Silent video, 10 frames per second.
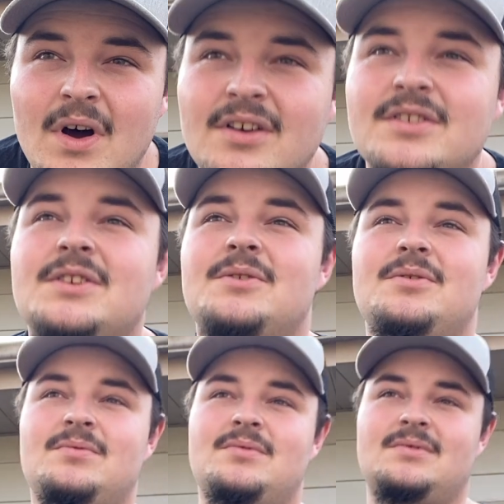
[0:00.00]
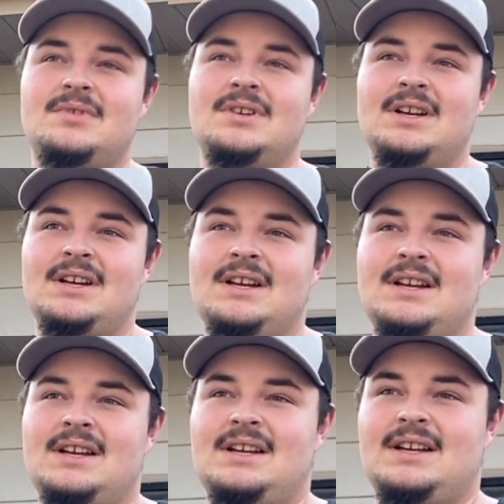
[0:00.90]
or two
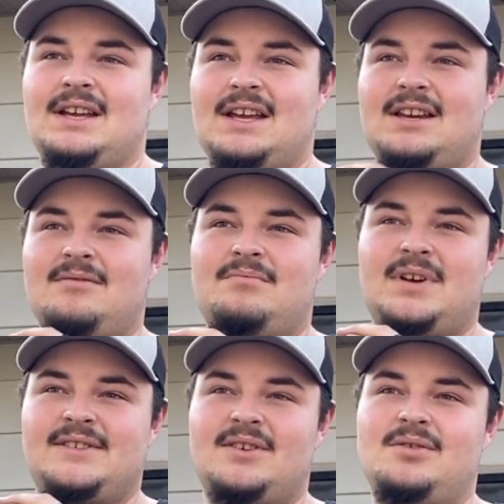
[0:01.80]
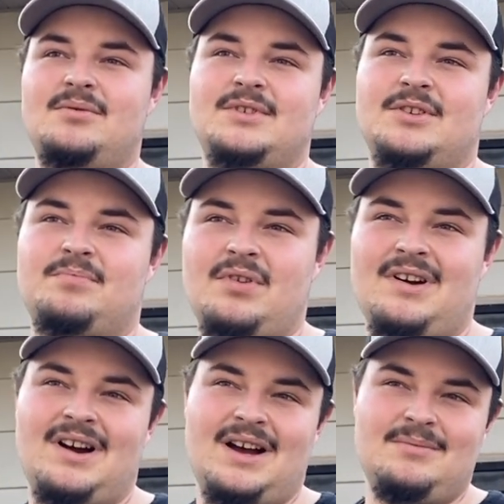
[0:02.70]
in my circle, which is
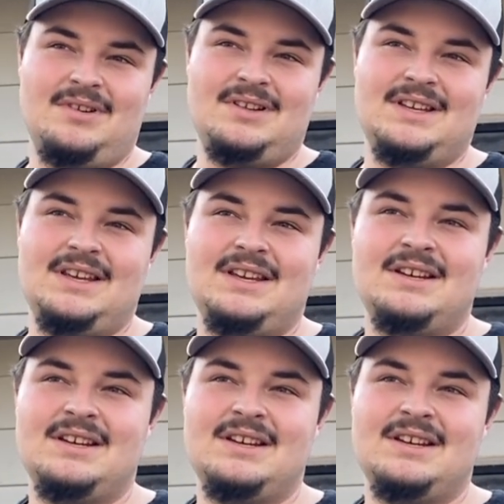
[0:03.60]
probably,